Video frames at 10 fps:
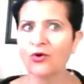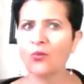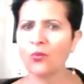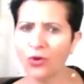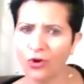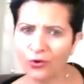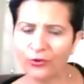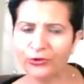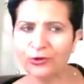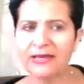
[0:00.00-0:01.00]
whoa,
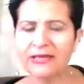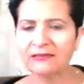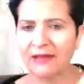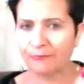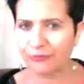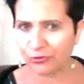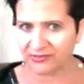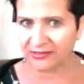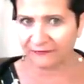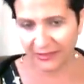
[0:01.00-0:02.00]
you're making that Pro
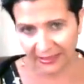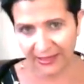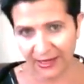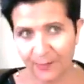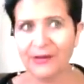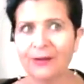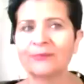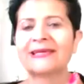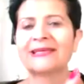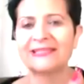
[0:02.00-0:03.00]
7 income? And I'm
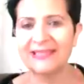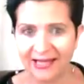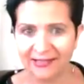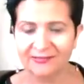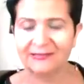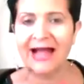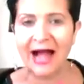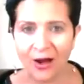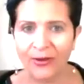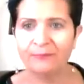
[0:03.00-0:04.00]
like, yes,
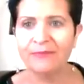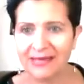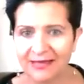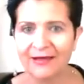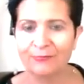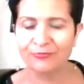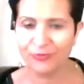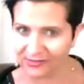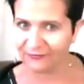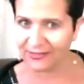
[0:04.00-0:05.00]
now I'm making that Pro
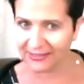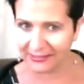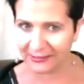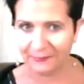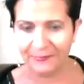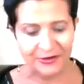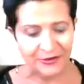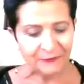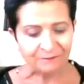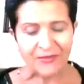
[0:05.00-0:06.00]
7 income.
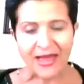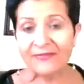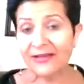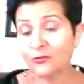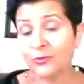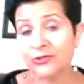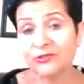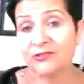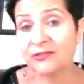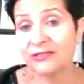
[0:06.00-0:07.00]
And that's what you'll
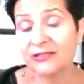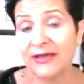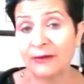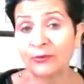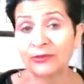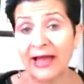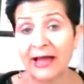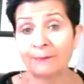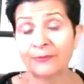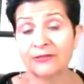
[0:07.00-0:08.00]
see that will
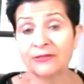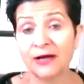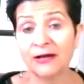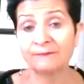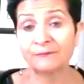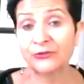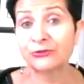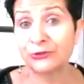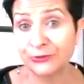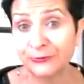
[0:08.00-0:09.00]
happen to
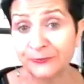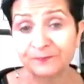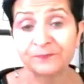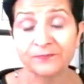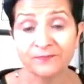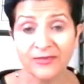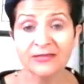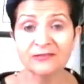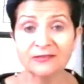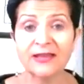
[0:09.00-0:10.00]
you.
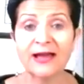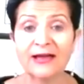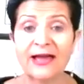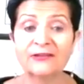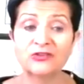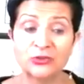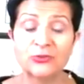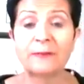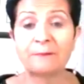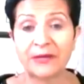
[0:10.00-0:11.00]
Is as you
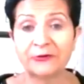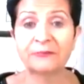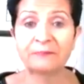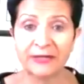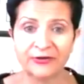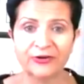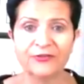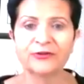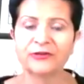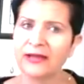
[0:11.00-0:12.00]
get bigger and bigger,
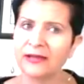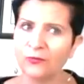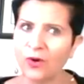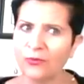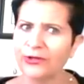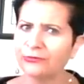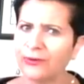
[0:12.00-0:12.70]
they're like, whoa, are you